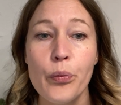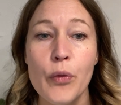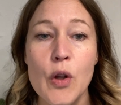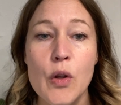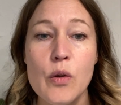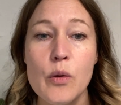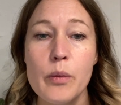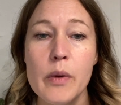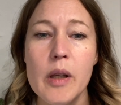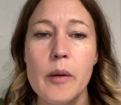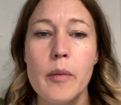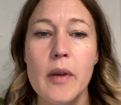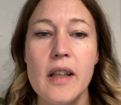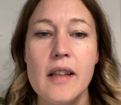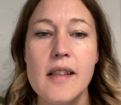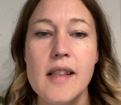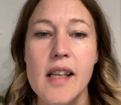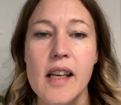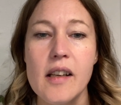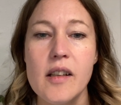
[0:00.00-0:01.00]
to be a bit
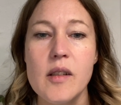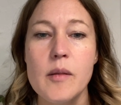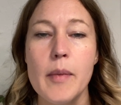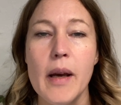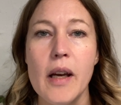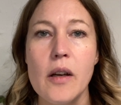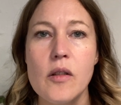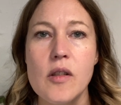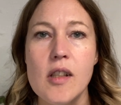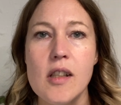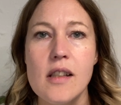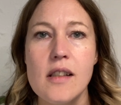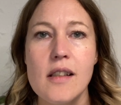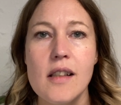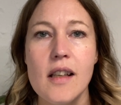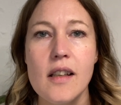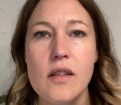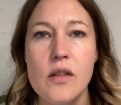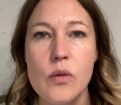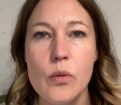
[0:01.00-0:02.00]
scared about it
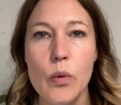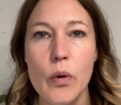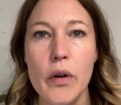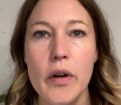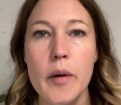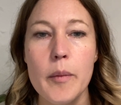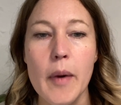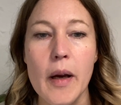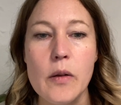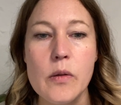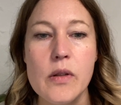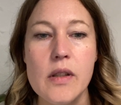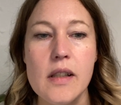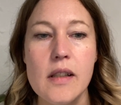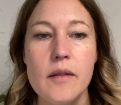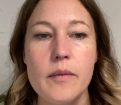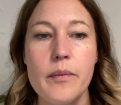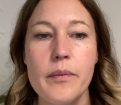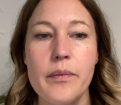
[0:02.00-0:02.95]
and to worry about it.